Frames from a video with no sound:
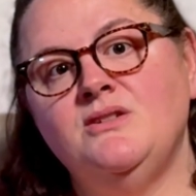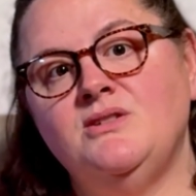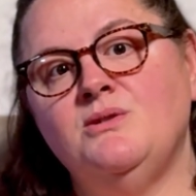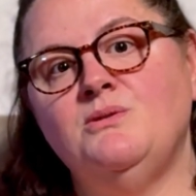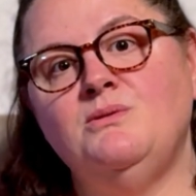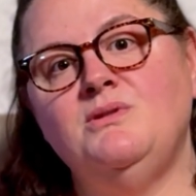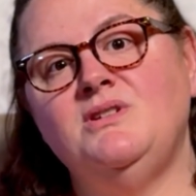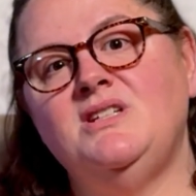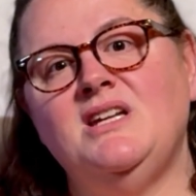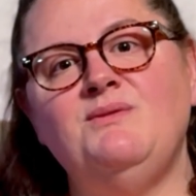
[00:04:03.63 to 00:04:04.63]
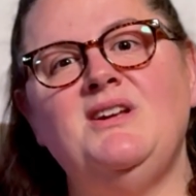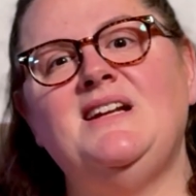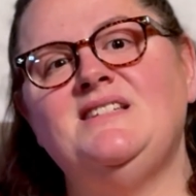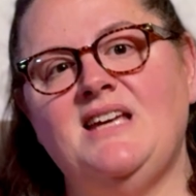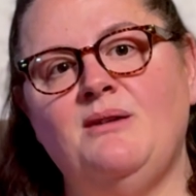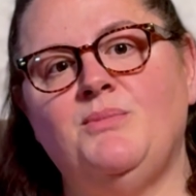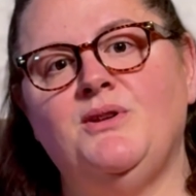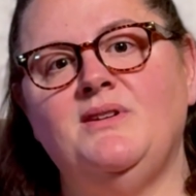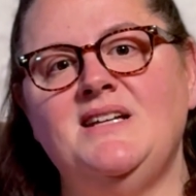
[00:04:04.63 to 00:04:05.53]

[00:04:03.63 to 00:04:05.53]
So to give you an example,